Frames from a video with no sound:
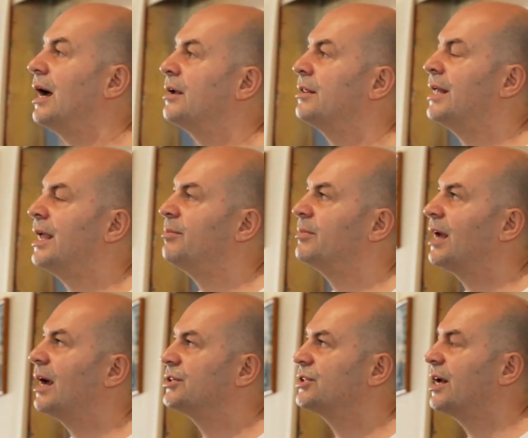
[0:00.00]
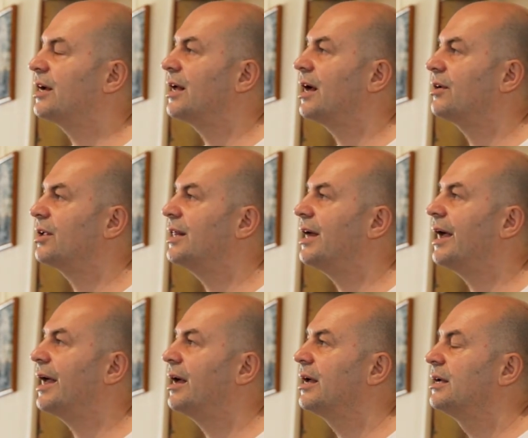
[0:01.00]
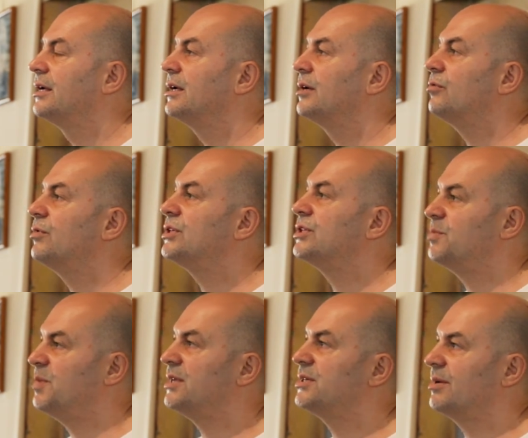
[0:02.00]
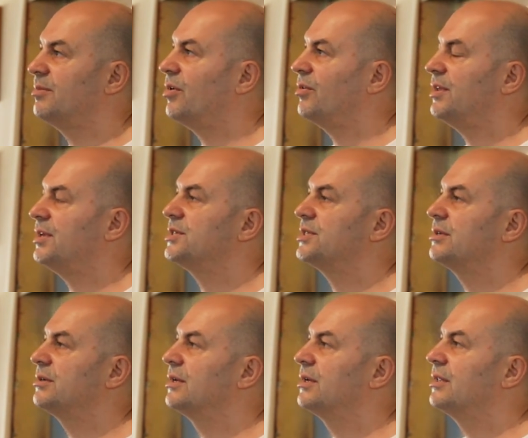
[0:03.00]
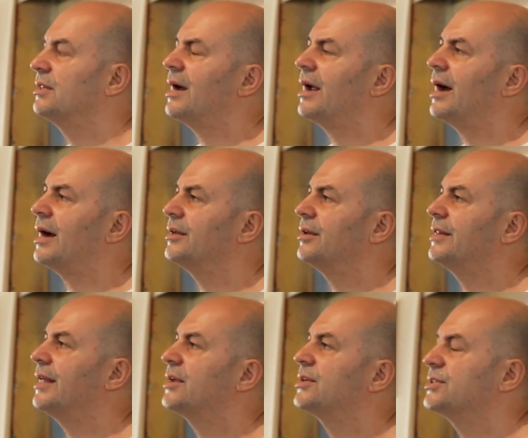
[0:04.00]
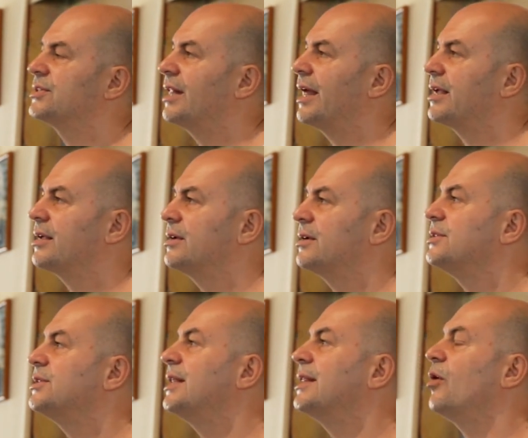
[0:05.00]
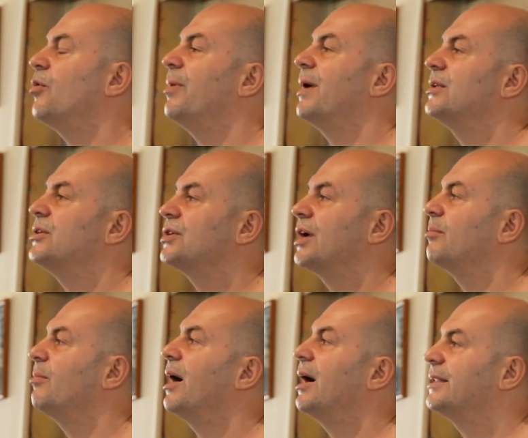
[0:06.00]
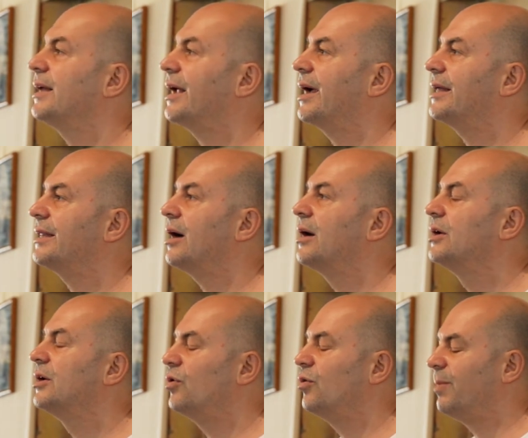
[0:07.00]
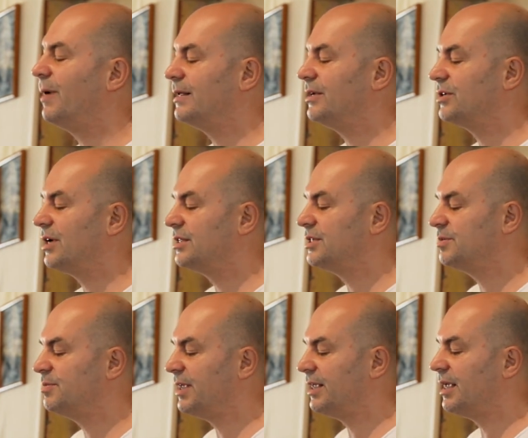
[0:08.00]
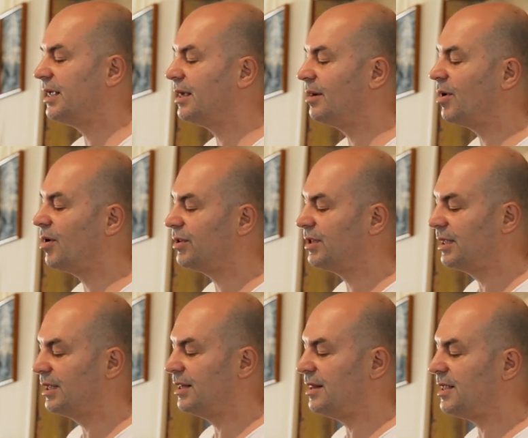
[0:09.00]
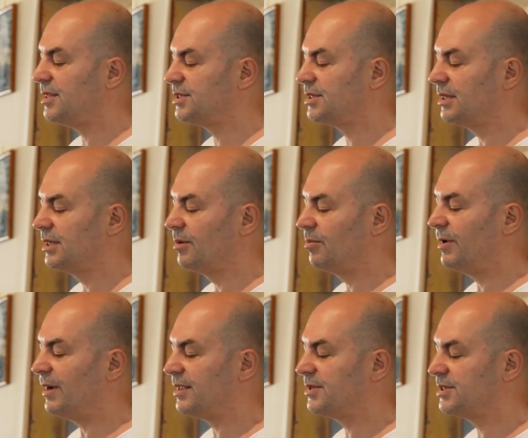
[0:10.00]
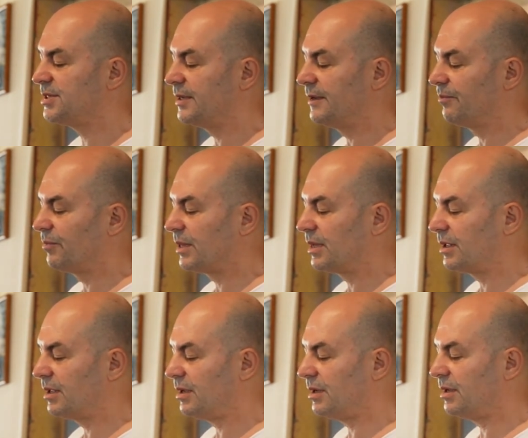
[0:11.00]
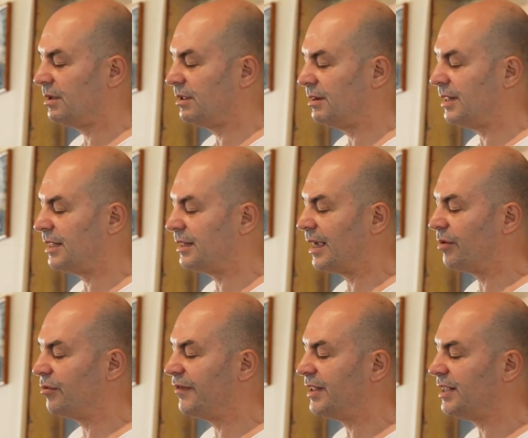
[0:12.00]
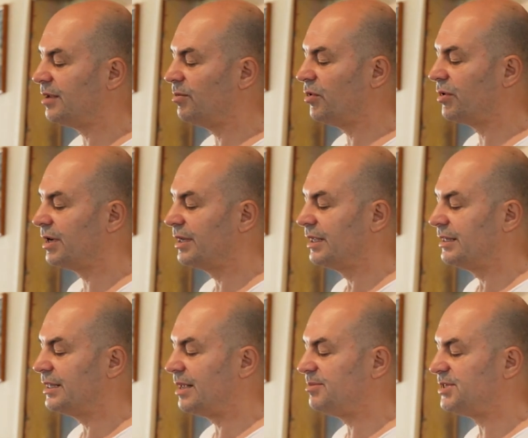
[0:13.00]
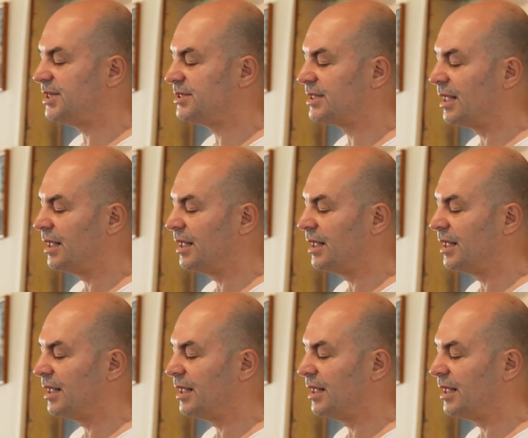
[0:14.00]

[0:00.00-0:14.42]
named Ashtanga Hridaya, which speaks about this. There are other texts like Sita Upanishad, Mahanarayana Upanishad, speaking about this place. That Ayurvedic book names it